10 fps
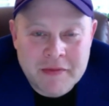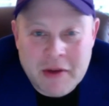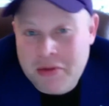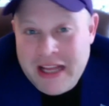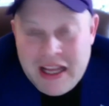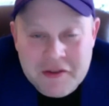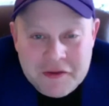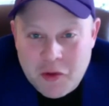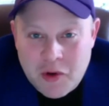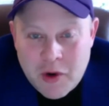plan
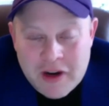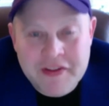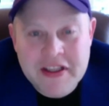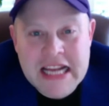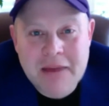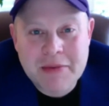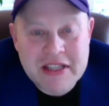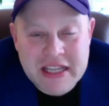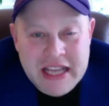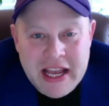for what if this
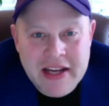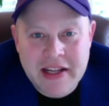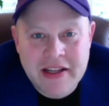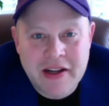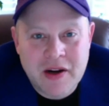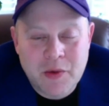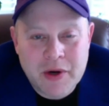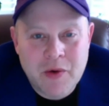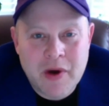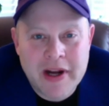happens again, and we
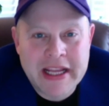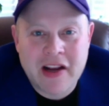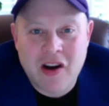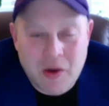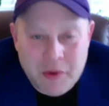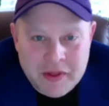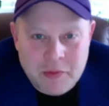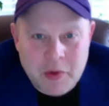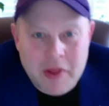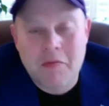don't want to get caught
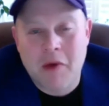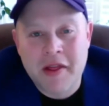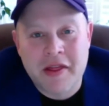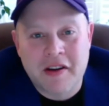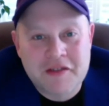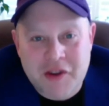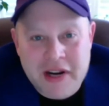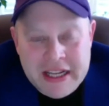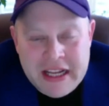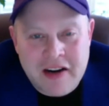with a month of
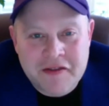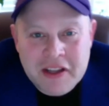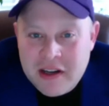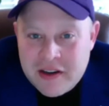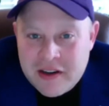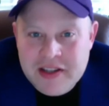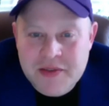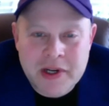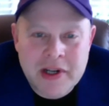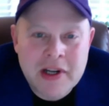trying to get our feet under us,
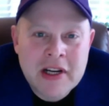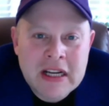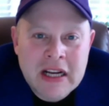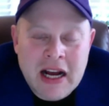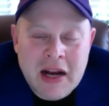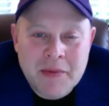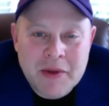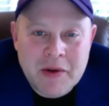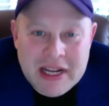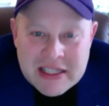where
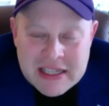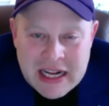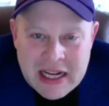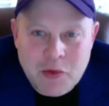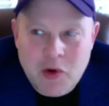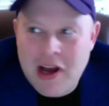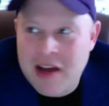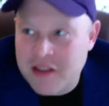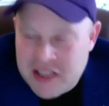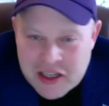next time we'll
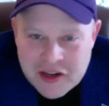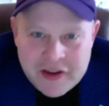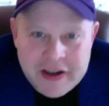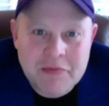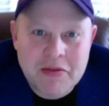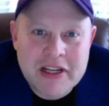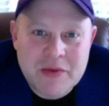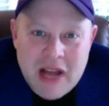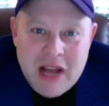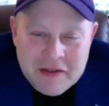have the security in place,
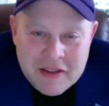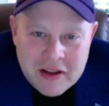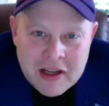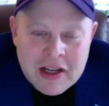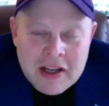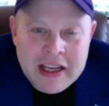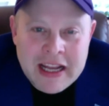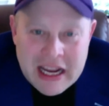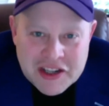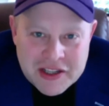we'll have the
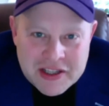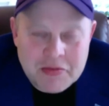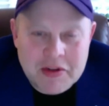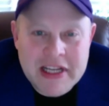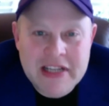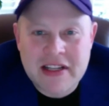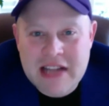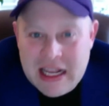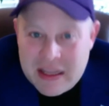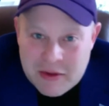connections in place, the
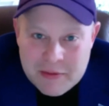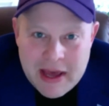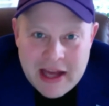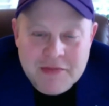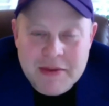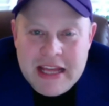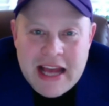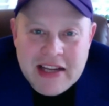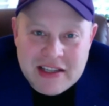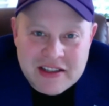document management, the
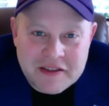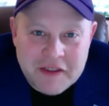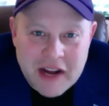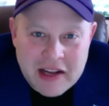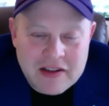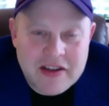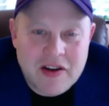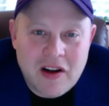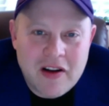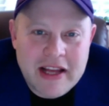access to files, and
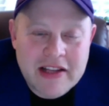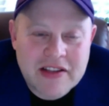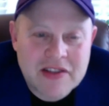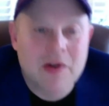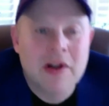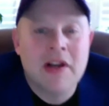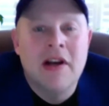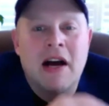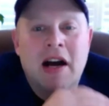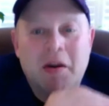all of that.
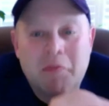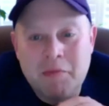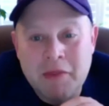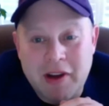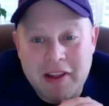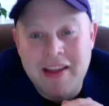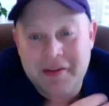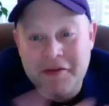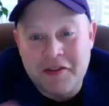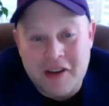I
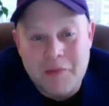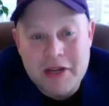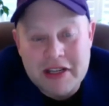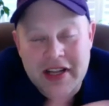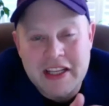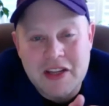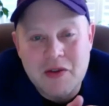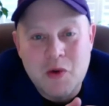think for companies like you